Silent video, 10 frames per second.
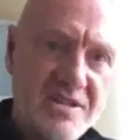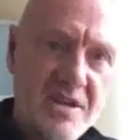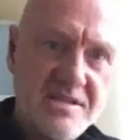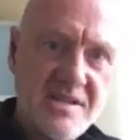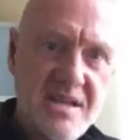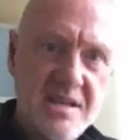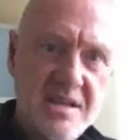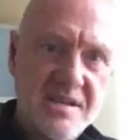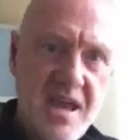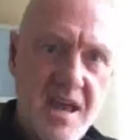The
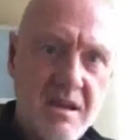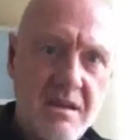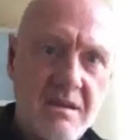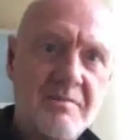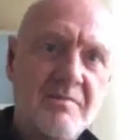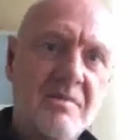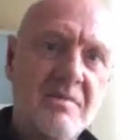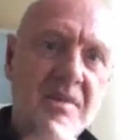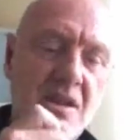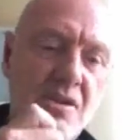franchisee is king,
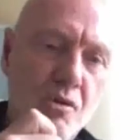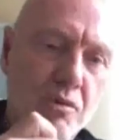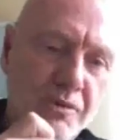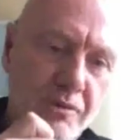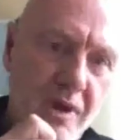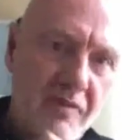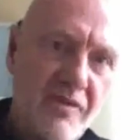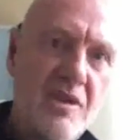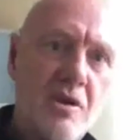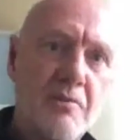and you will do
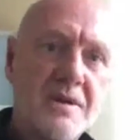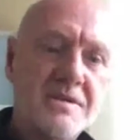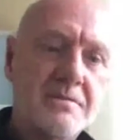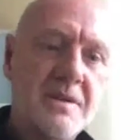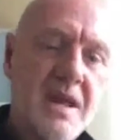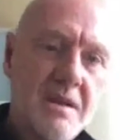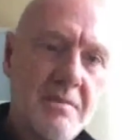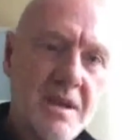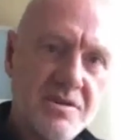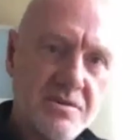everything you possibly
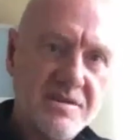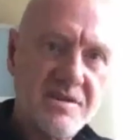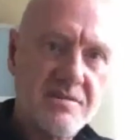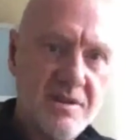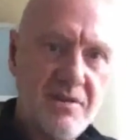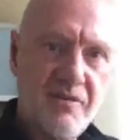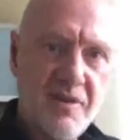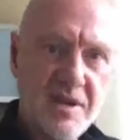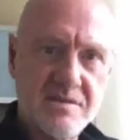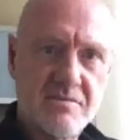can to make sure it's a zero
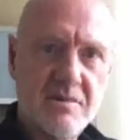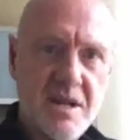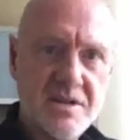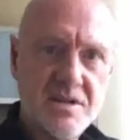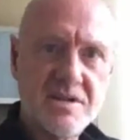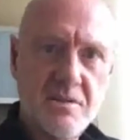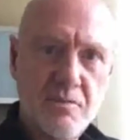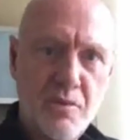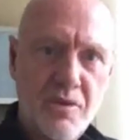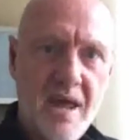defects
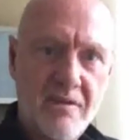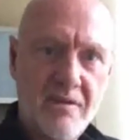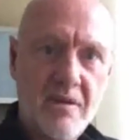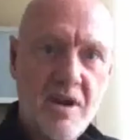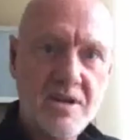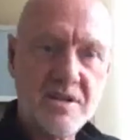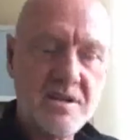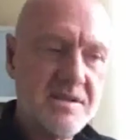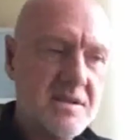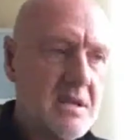relationship with that
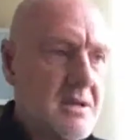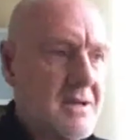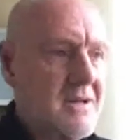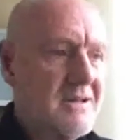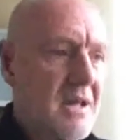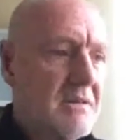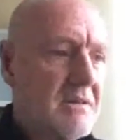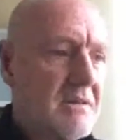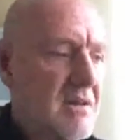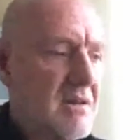franchisee. The
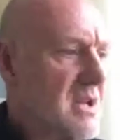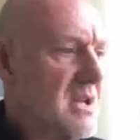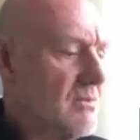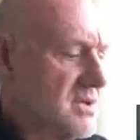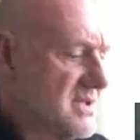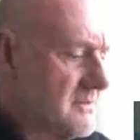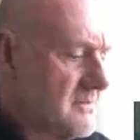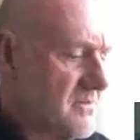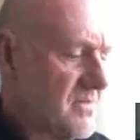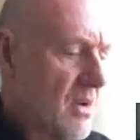other thing we did
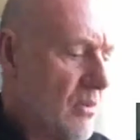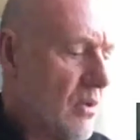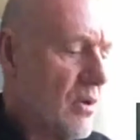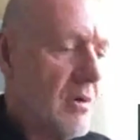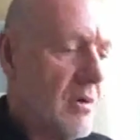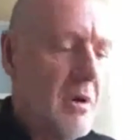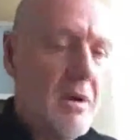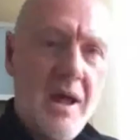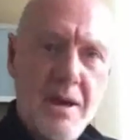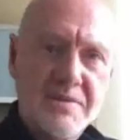was we
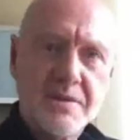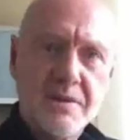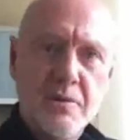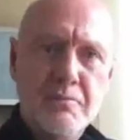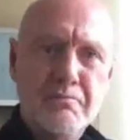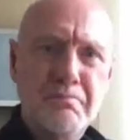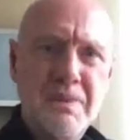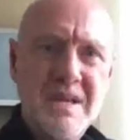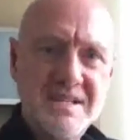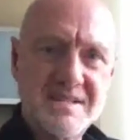were
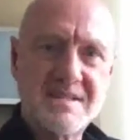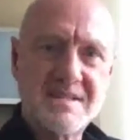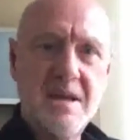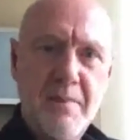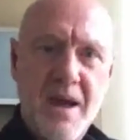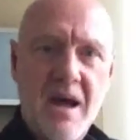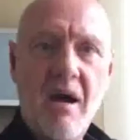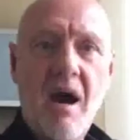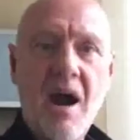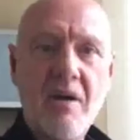absolute beasts
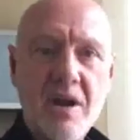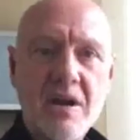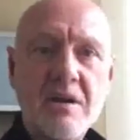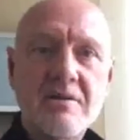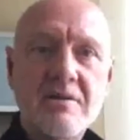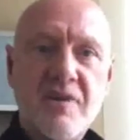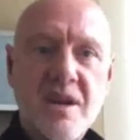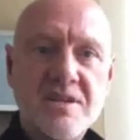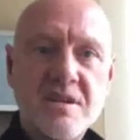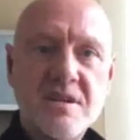about hiring
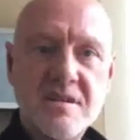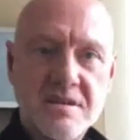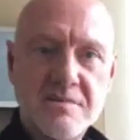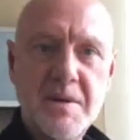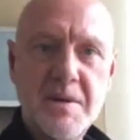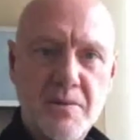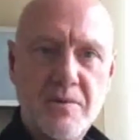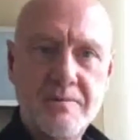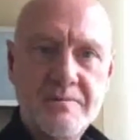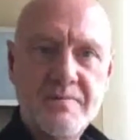franchise
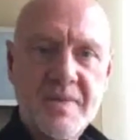salespeople.